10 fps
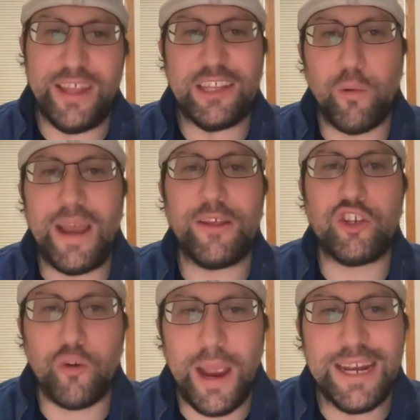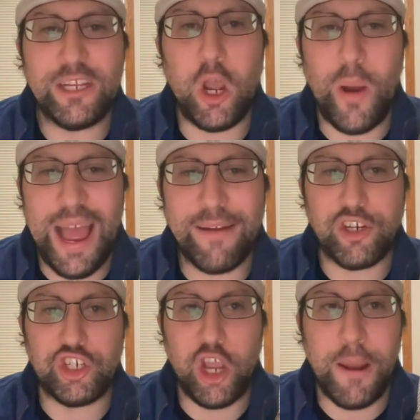That's why they're trying to go
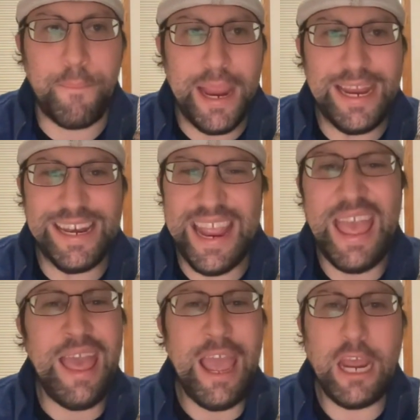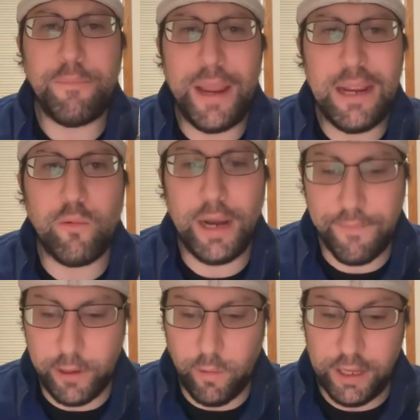after Sean Payton and pay him
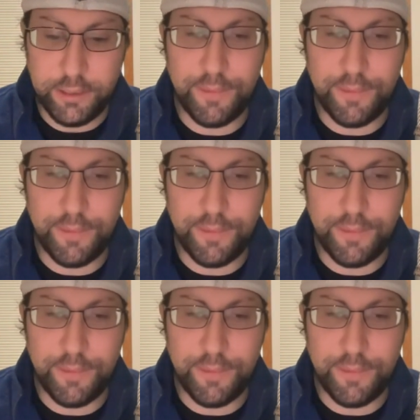whatever he wants.